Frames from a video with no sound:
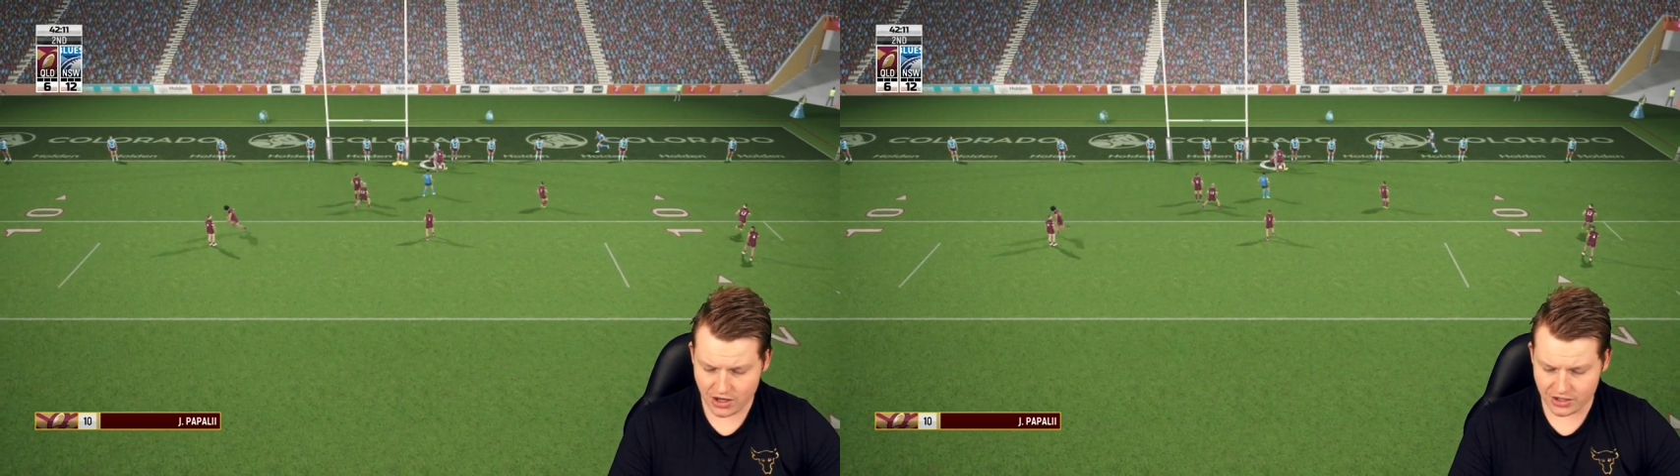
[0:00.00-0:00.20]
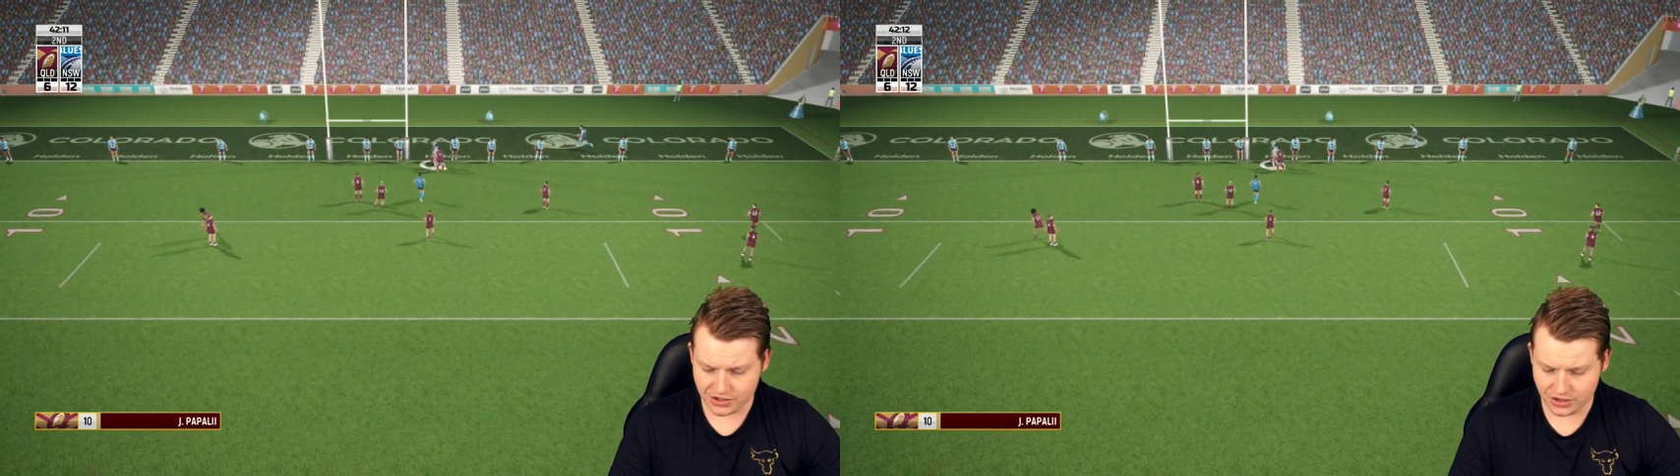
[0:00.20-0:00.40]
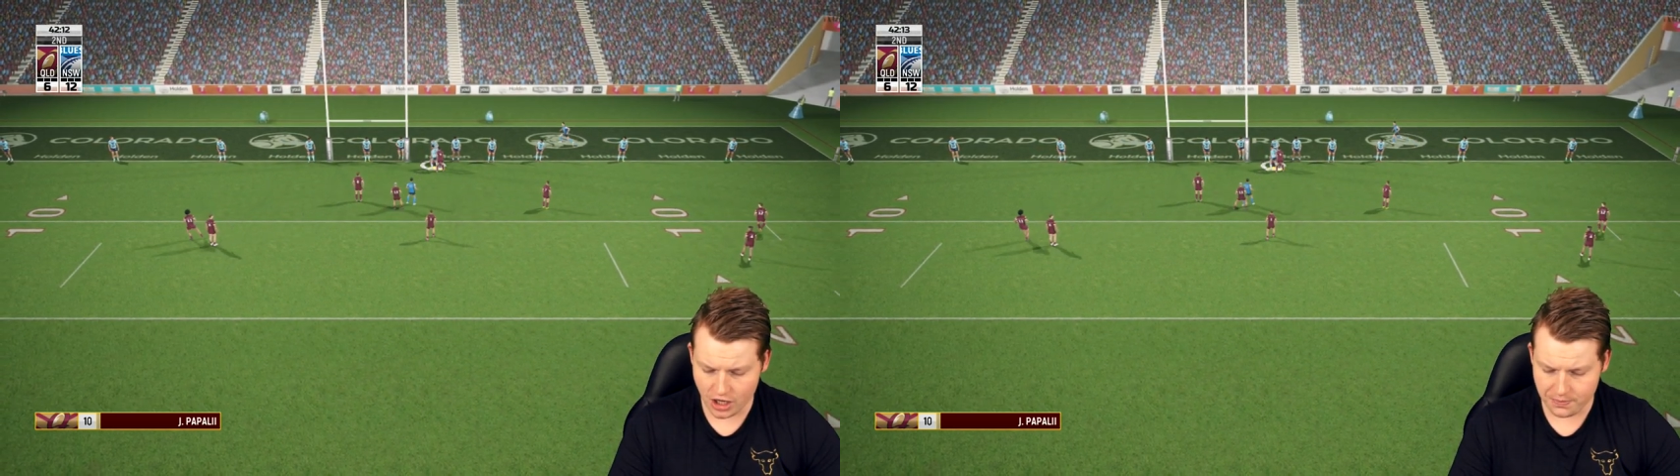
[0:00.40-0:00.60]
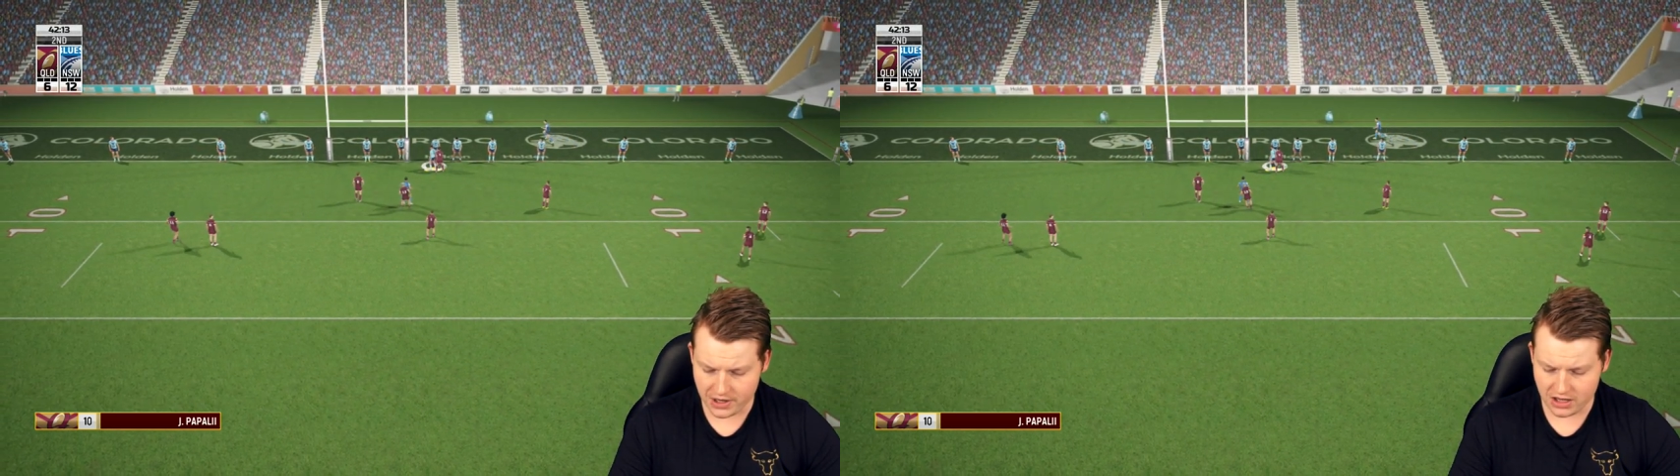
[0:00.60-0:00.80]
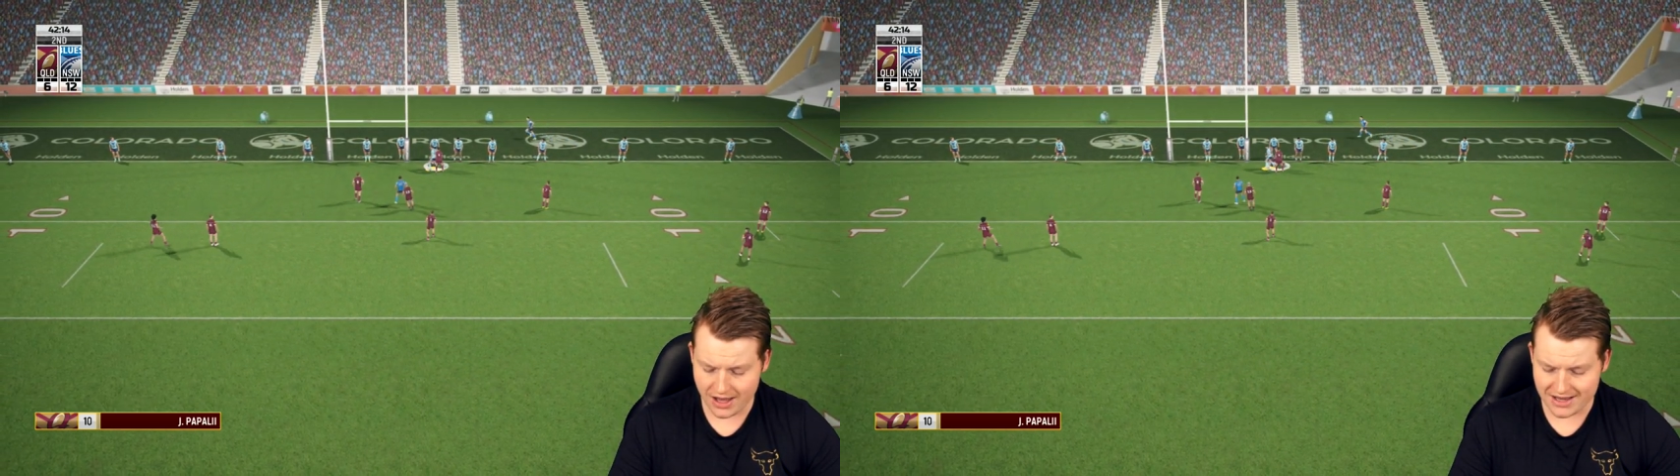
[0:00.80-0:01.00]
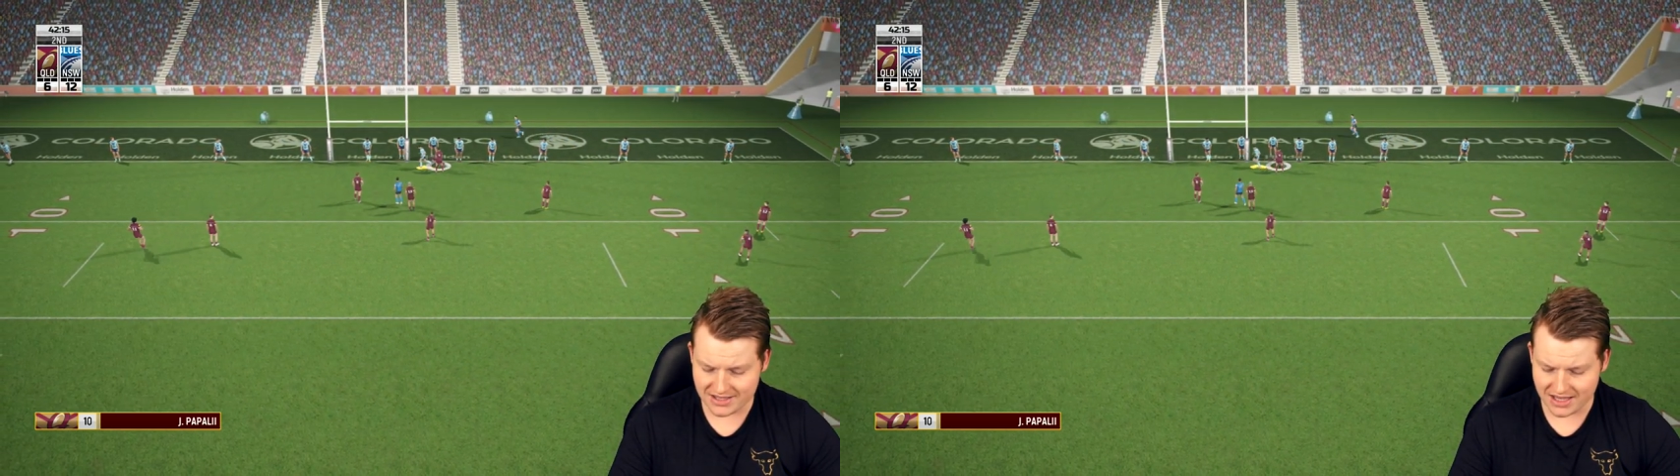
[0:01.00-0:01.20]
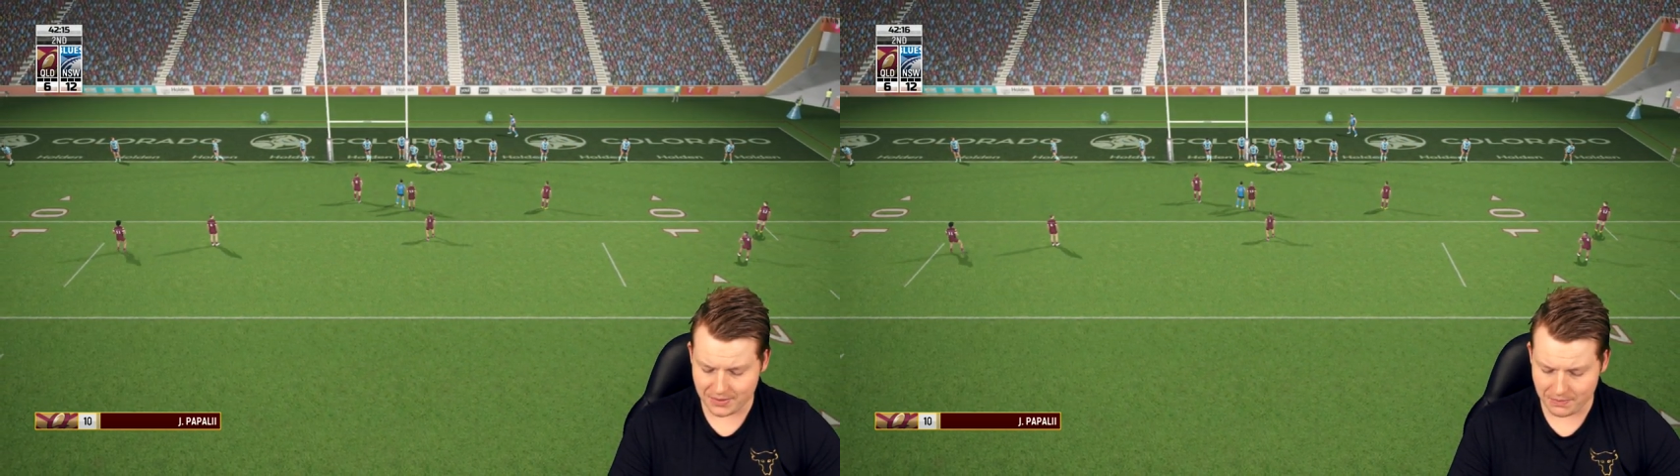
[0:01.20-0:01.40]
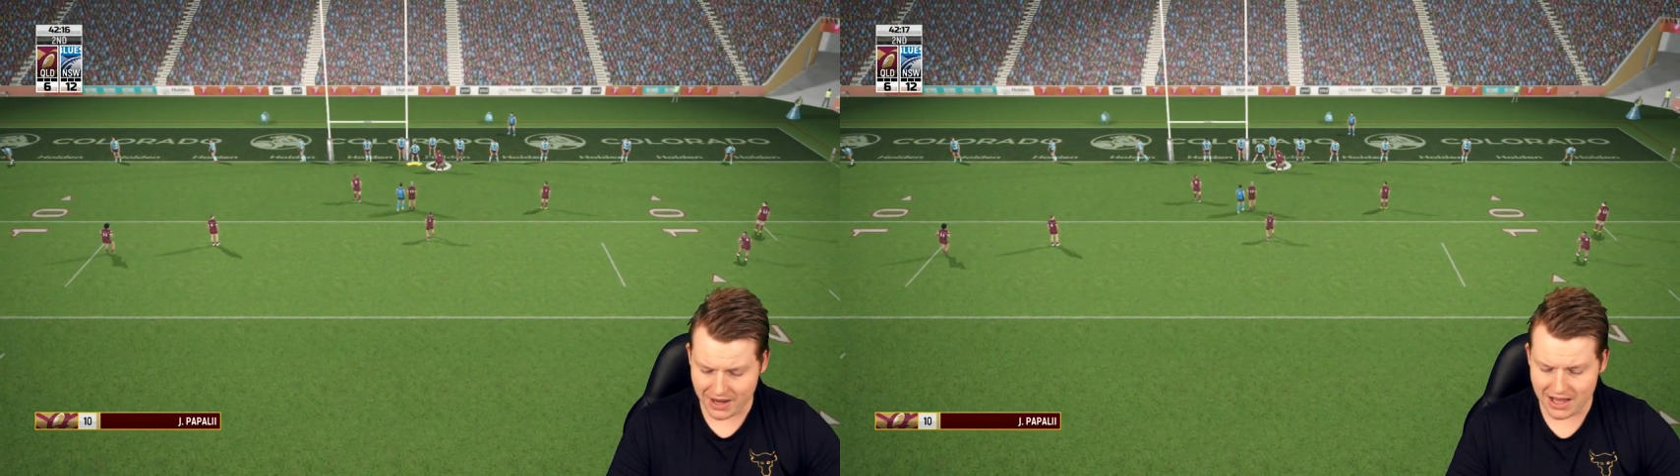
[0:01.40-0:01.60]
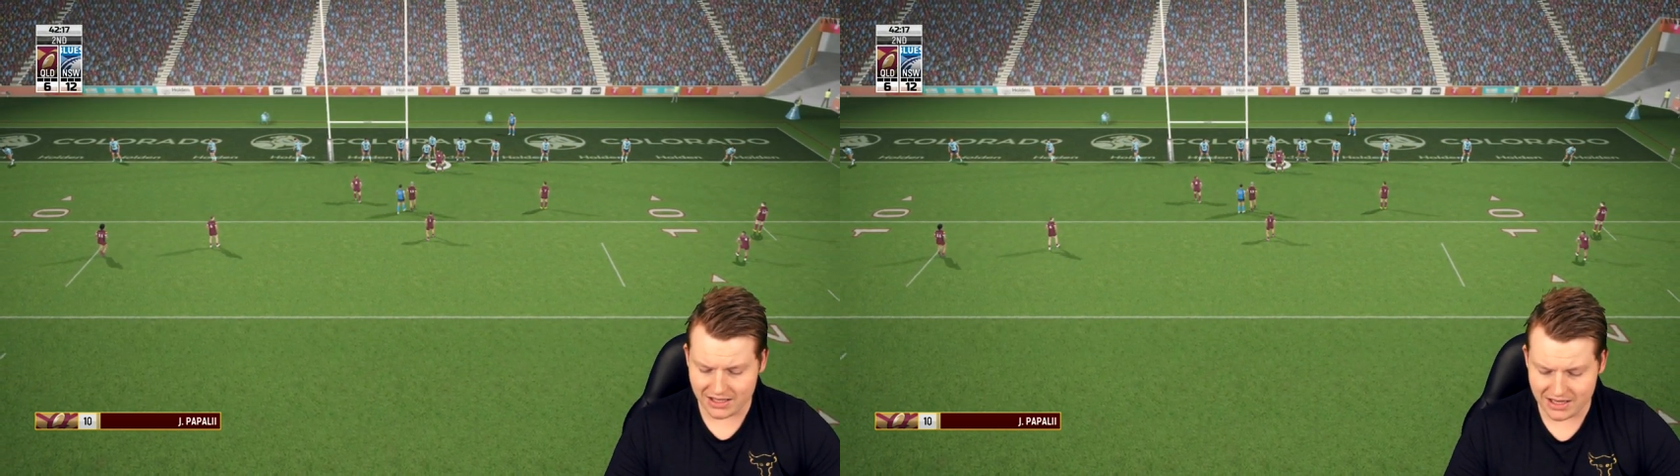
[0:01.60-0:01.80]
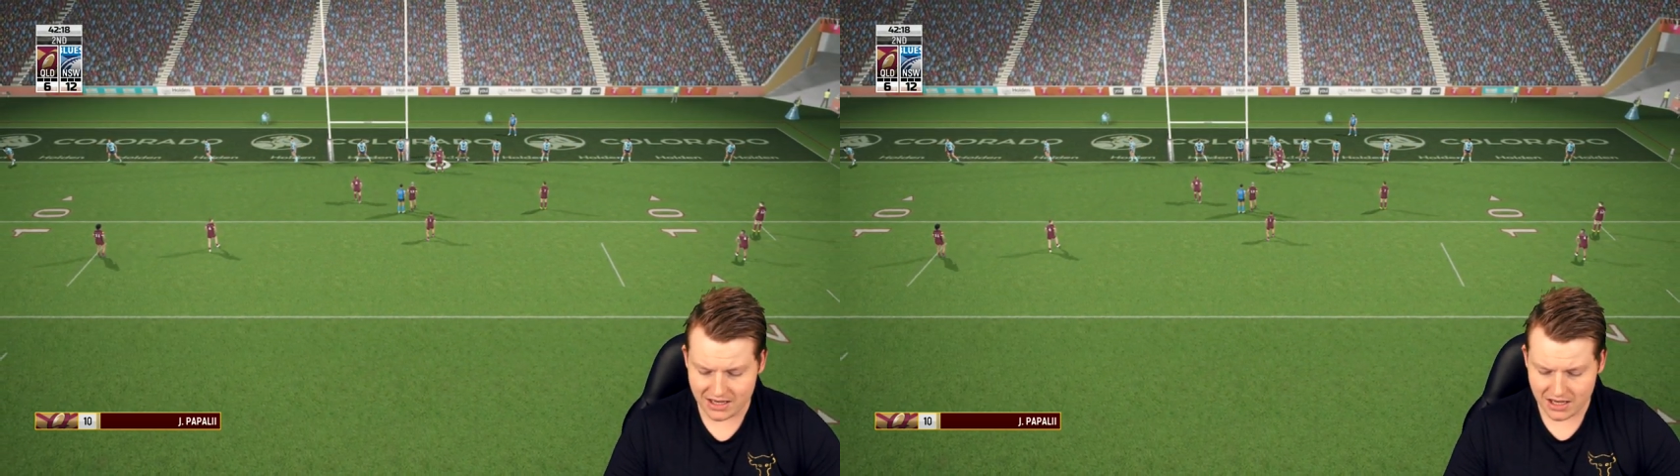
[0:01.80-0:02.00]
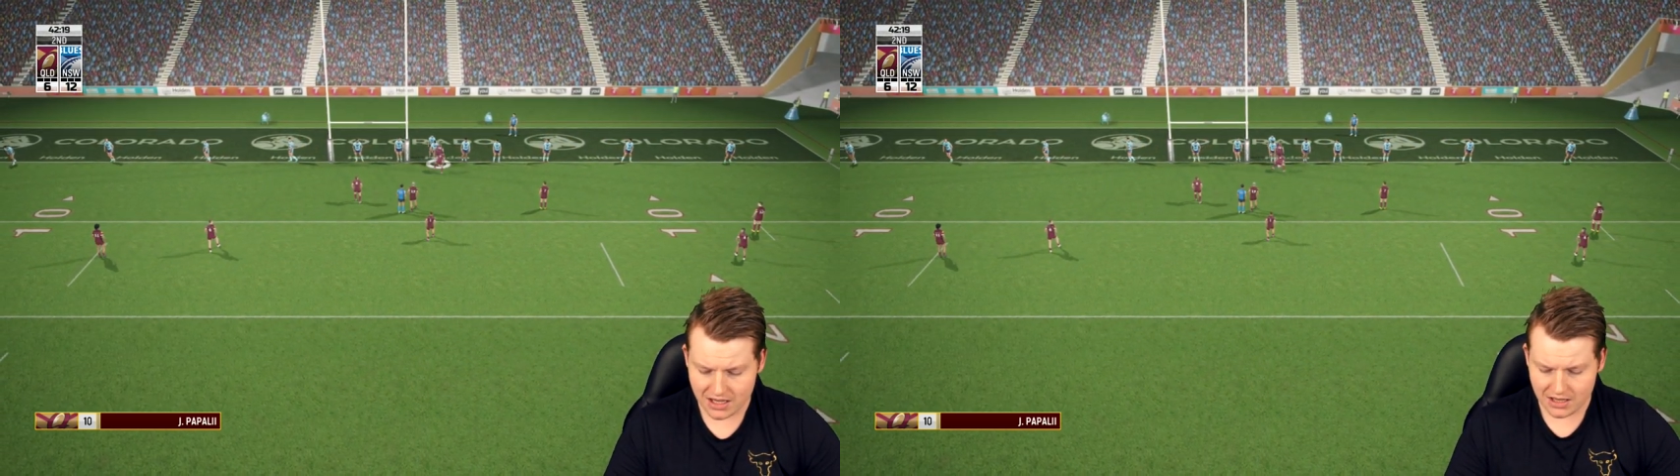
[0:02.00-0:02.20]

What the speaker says: Goes super close there, Papali.